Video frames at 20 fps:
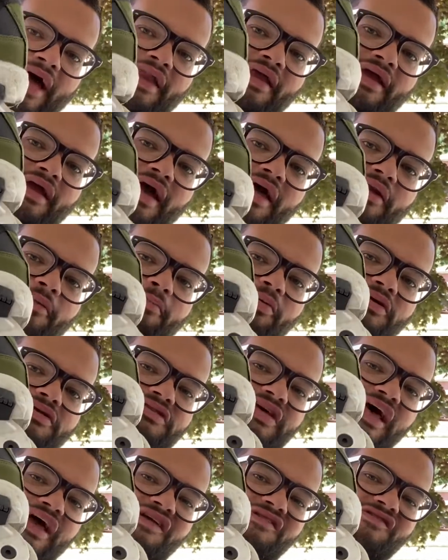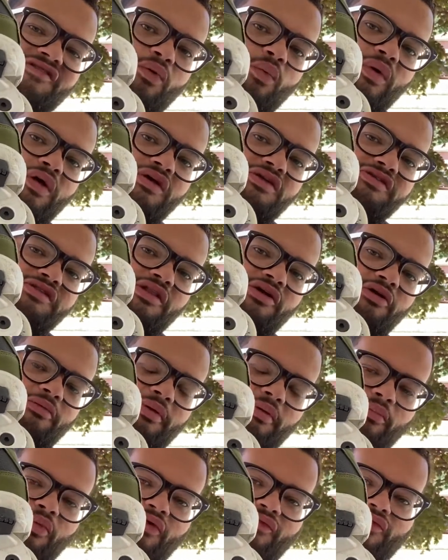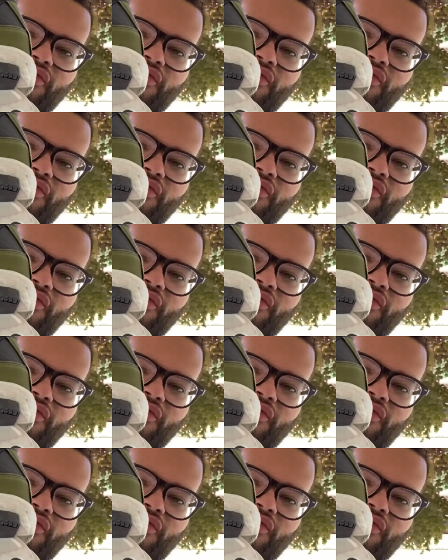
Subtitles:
It kind of protects the wheels a little bit more for